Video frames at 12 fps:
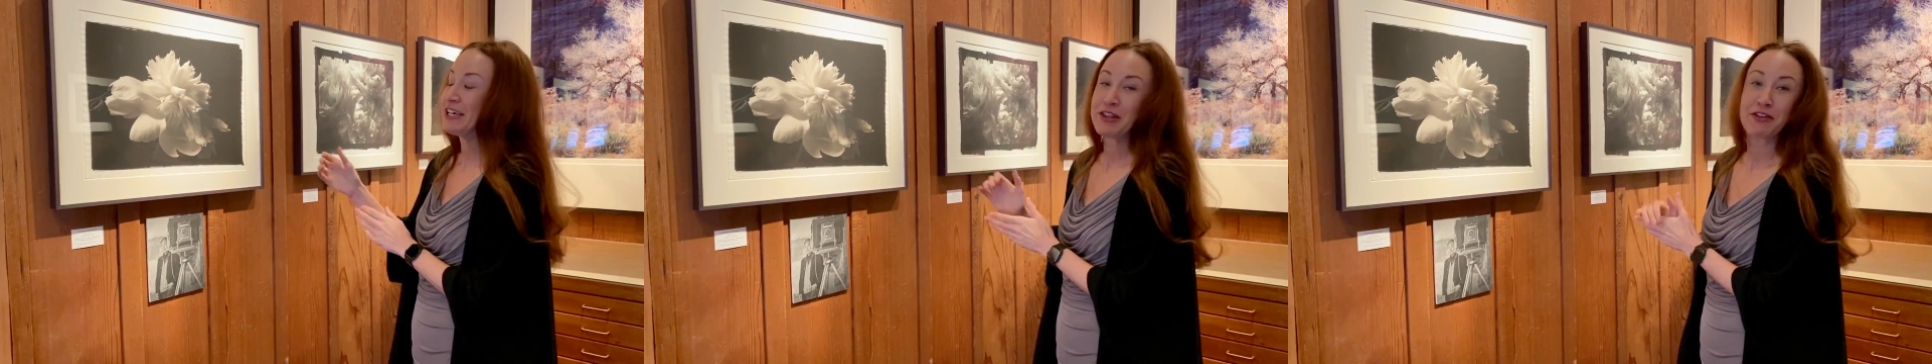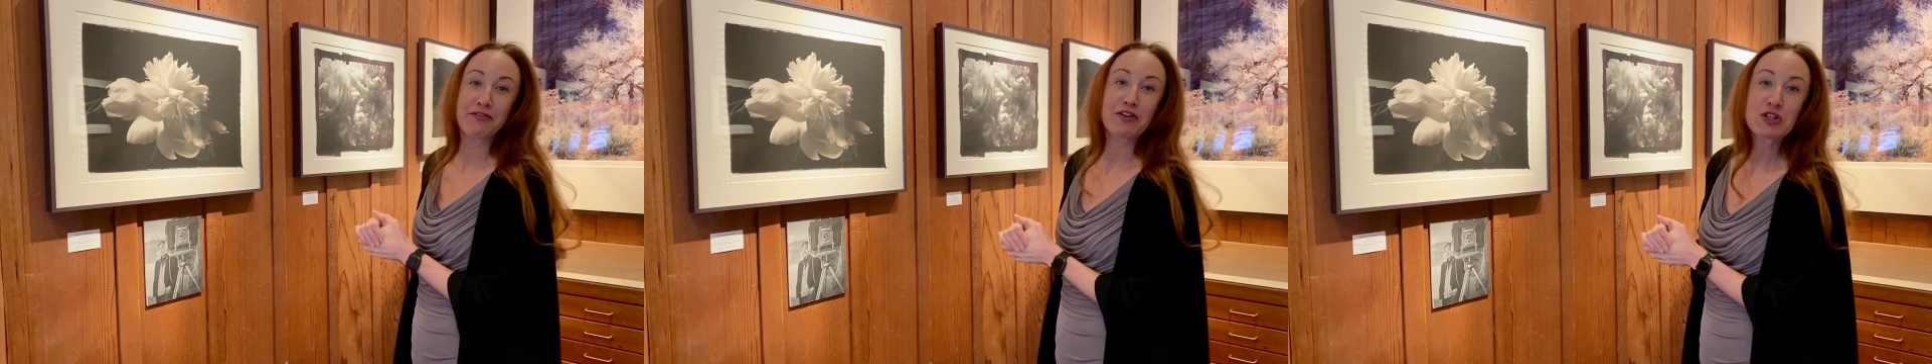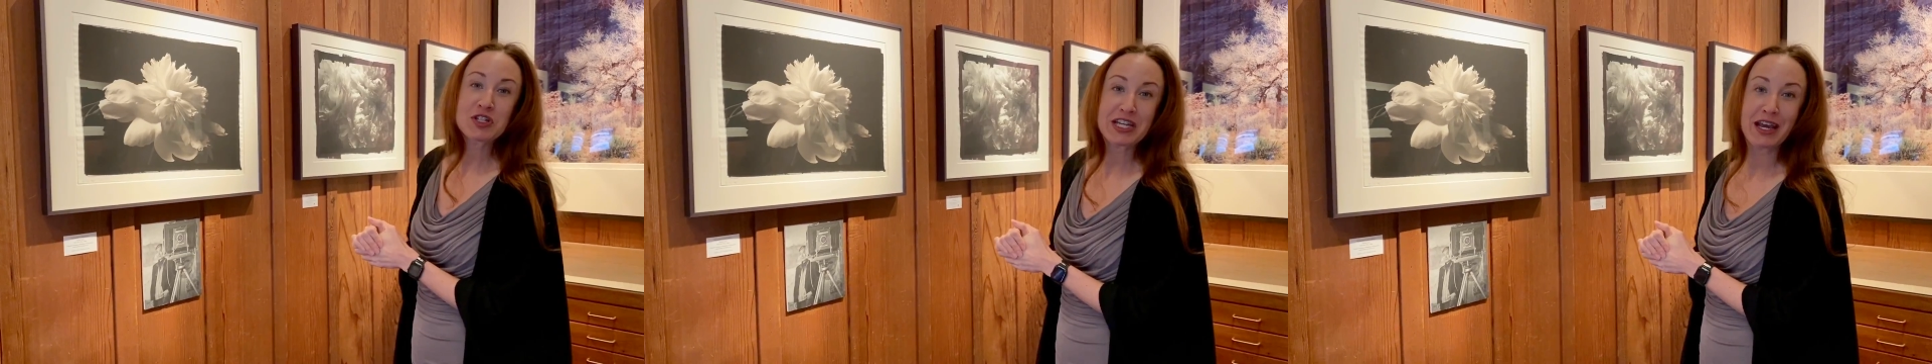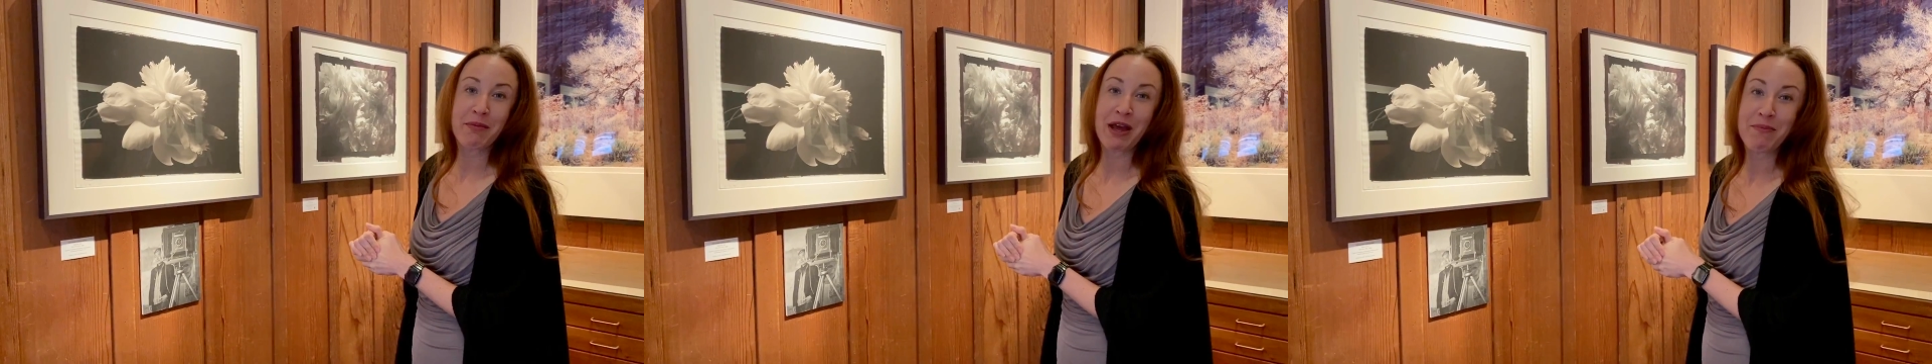The first
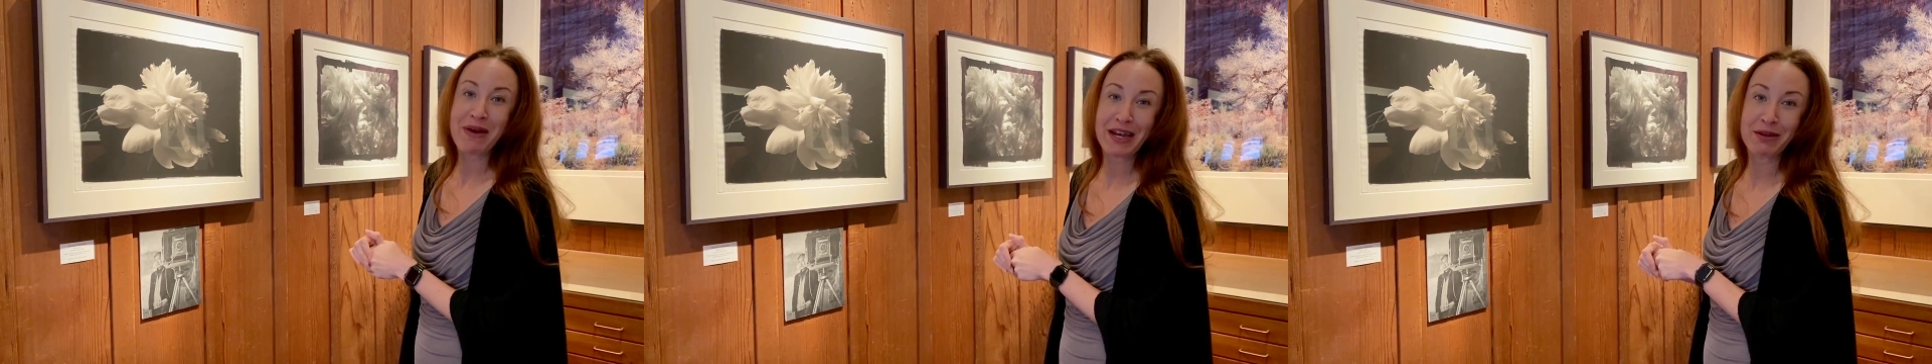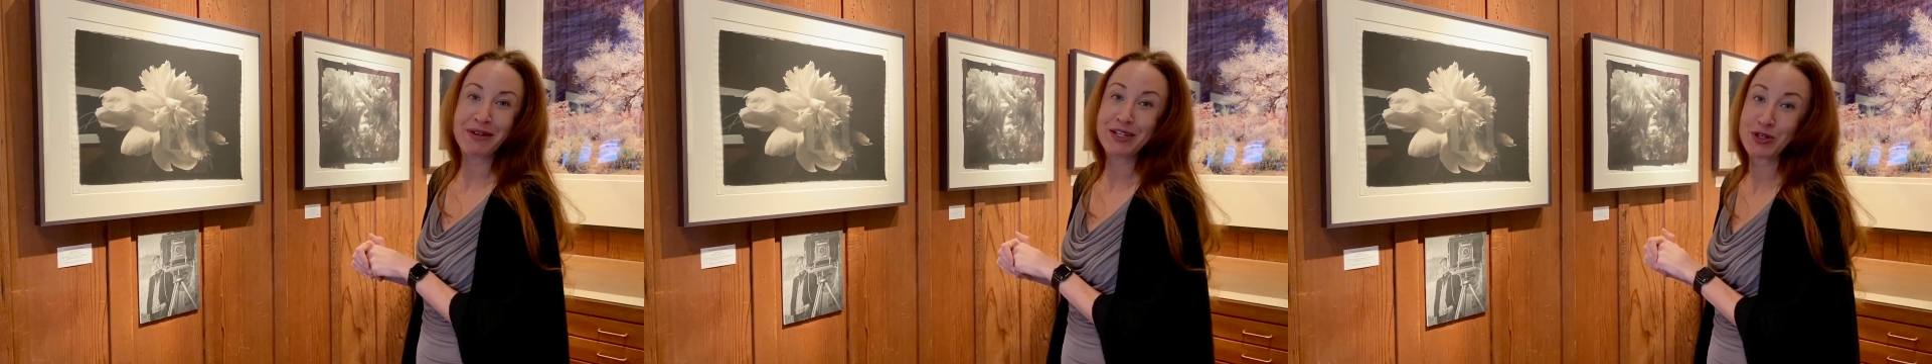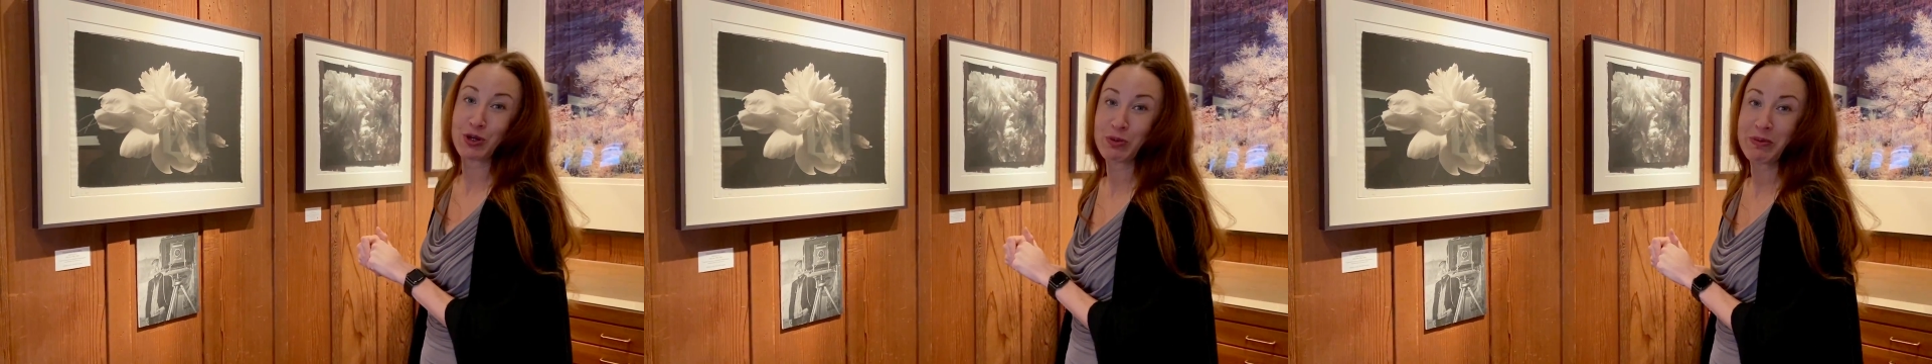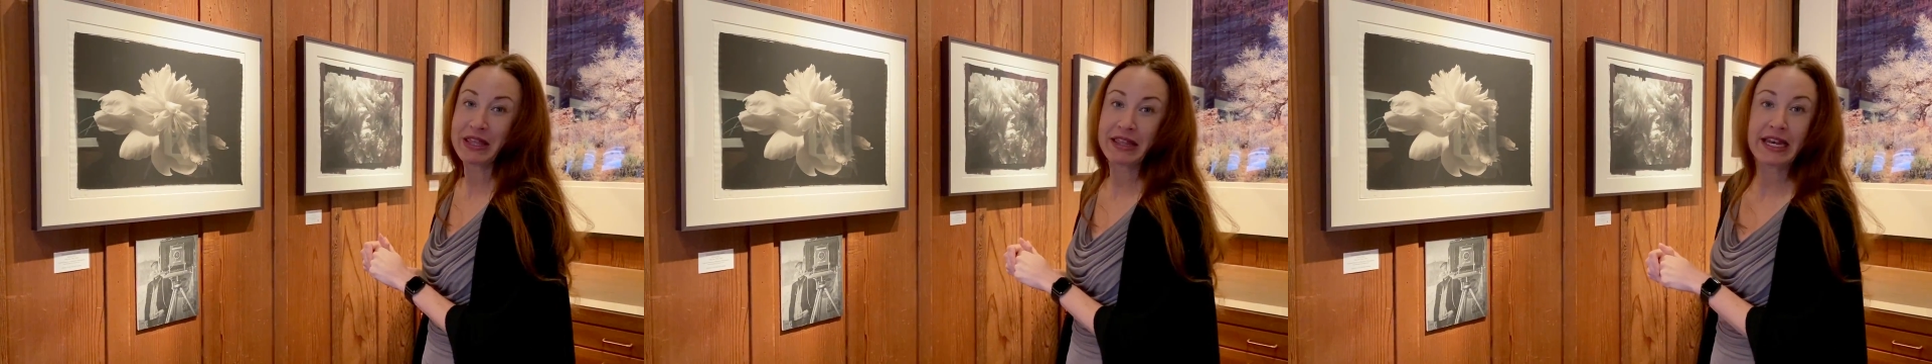time I met him, he told
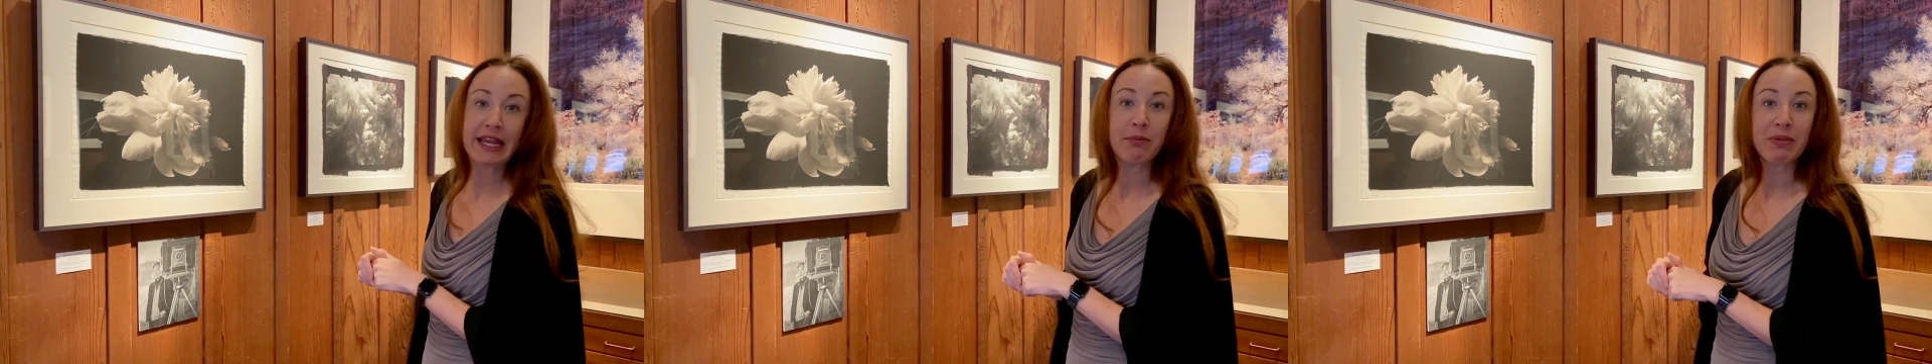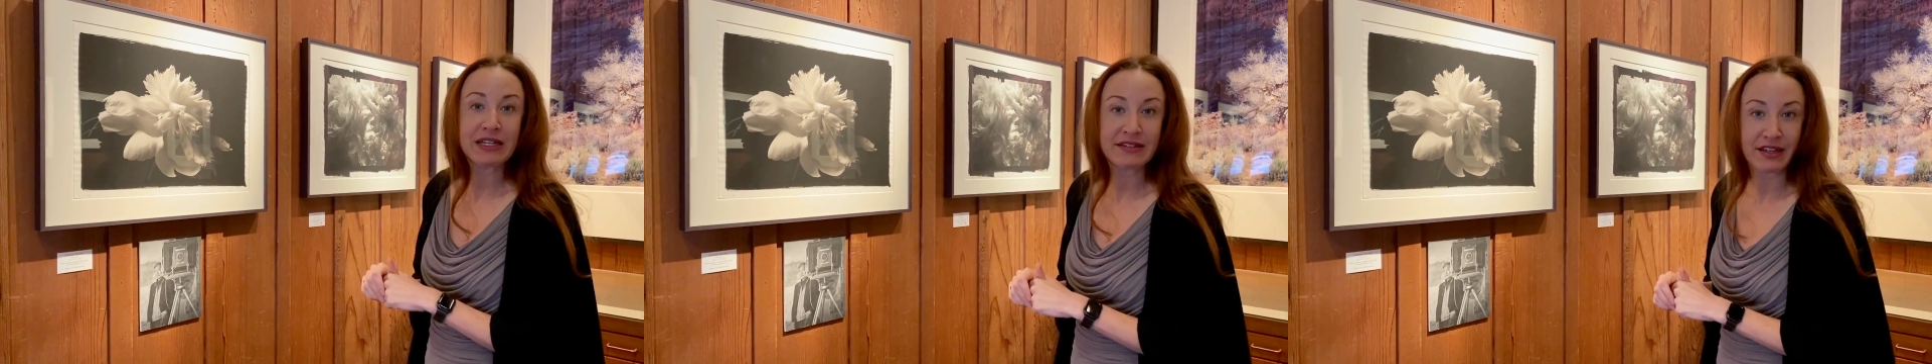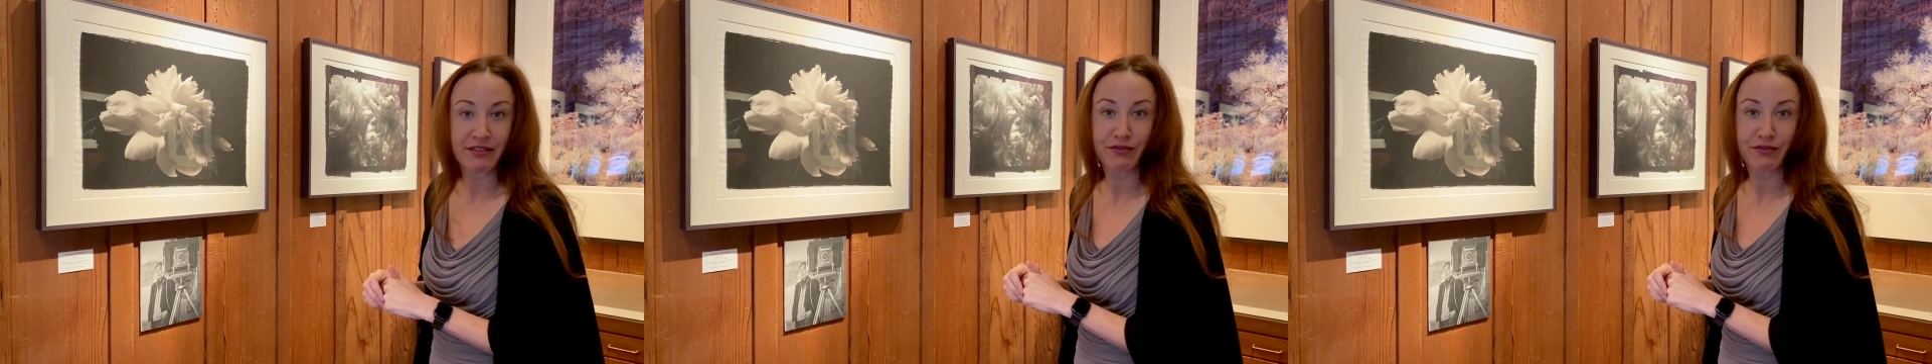me that 8x10